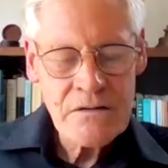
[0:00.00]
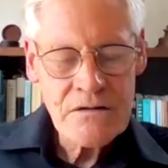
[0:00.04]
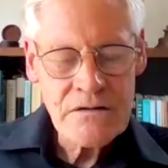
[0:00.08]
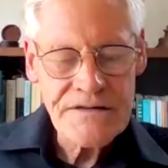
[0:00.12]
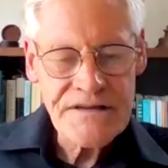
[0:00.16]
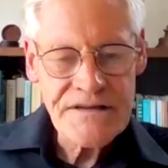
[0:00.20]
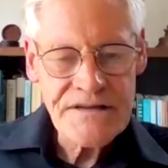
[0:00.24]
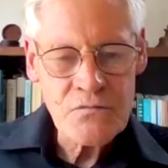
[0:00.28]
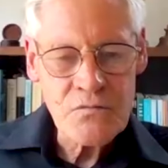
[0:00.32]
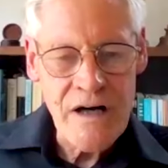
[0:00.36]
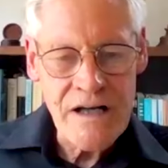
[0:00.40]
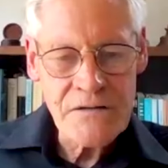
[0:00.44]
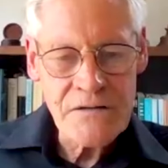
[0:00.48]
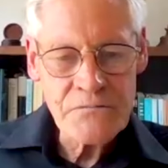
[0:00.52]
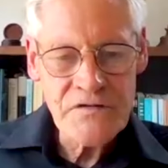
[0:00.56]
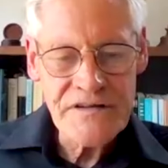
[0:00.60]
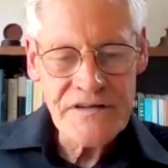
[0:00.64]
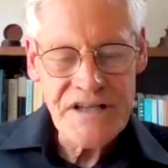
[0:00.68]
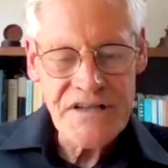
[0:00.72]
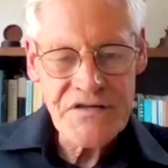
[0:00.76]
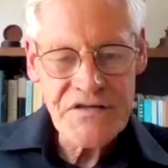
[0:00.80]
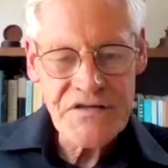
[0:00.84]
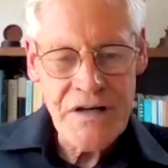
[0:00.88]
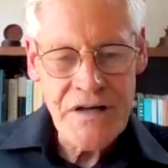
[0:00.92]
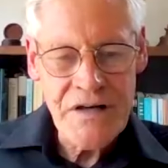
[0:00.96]
Because the one
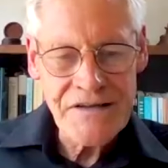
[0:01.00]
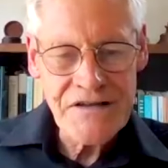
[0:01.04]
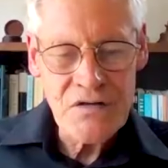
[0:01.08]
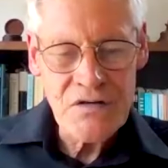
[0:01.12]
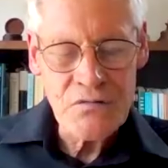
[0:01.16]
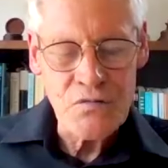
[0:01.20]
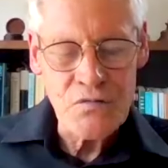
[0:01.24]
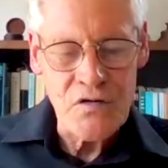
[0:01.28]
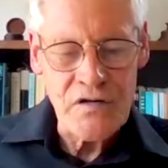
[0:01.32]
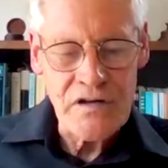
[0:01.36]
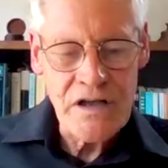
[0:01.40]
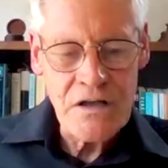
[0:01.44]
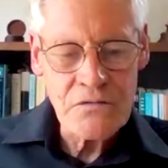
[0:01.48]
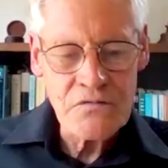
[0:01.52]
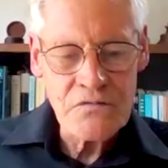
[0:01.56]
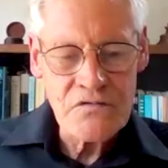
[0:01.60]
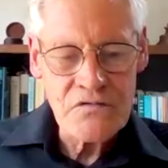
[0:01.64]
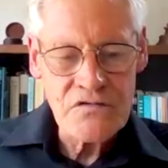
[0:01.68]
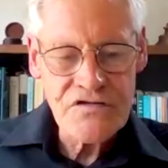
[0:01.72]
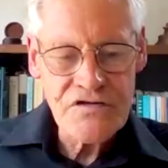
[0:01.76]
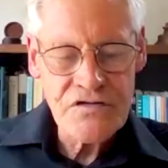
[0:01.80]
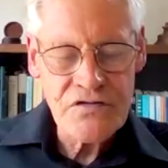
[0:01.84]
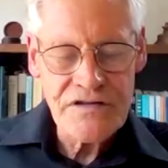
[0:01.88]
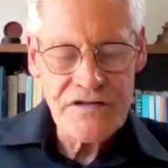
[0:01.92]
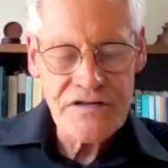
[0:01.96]
with the structured water
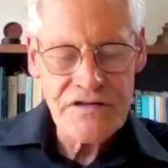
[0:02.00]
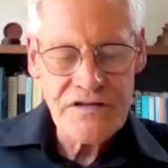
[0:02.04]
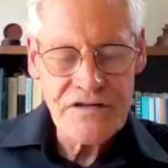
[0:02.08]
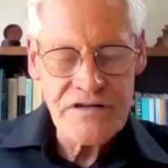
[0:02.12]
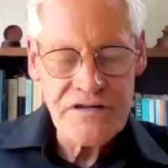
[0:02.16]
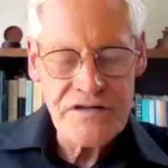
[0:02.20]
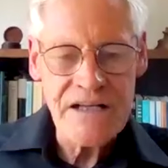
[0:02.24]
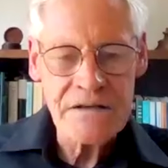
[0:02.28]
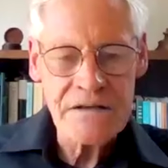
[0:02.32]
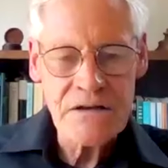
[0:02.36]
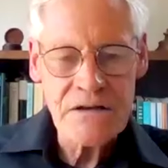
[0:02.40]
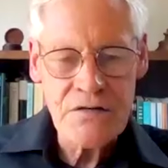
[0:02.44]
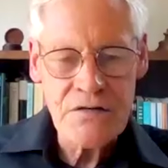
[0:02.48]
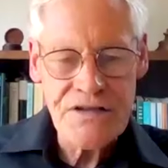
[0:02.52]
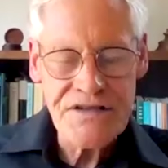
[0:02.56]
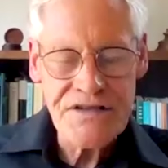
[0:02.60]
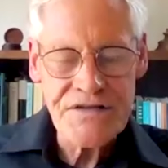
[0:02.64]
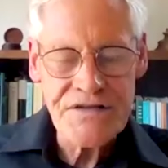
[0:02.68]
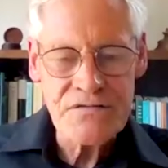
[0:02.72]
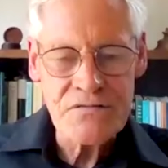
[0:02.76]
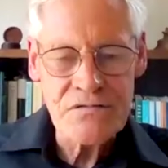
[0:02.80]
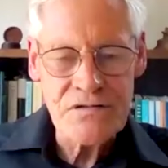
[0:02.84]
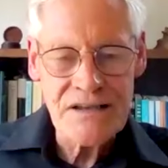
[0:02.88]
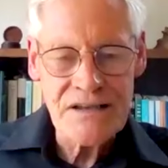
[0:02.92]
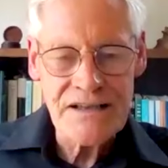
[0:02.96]
should stay
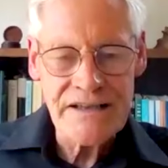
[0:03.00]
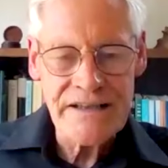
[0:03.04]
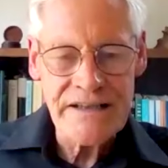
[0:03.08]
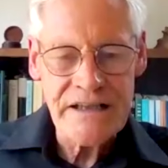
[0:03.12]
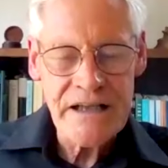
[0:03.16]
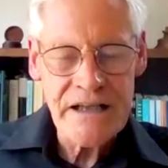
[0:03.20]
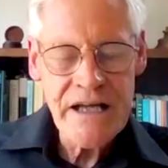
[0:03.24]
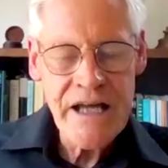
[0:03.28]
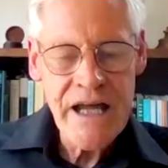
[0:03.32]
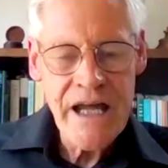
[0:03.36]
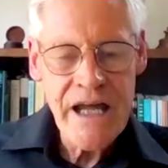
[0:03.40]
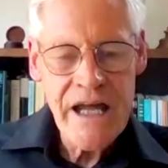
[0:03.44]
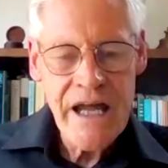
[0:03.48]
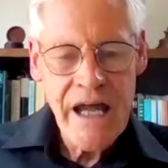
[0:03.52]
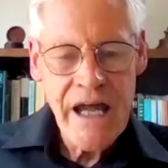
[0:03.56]
crystal clear.